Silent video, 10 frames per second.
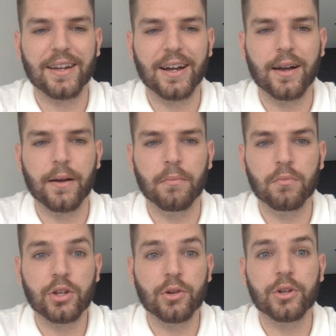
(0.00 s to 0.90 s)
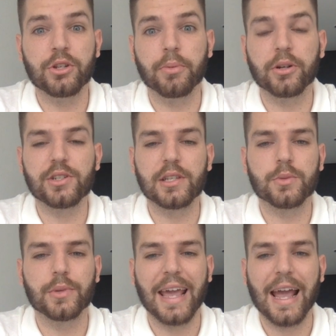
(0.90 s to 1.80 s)
You know, when you purchase
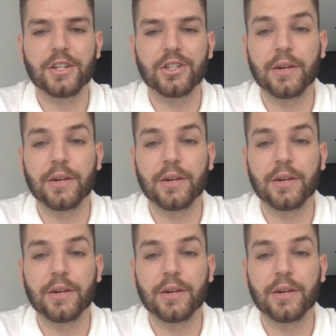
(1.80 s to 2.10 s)
things with cash.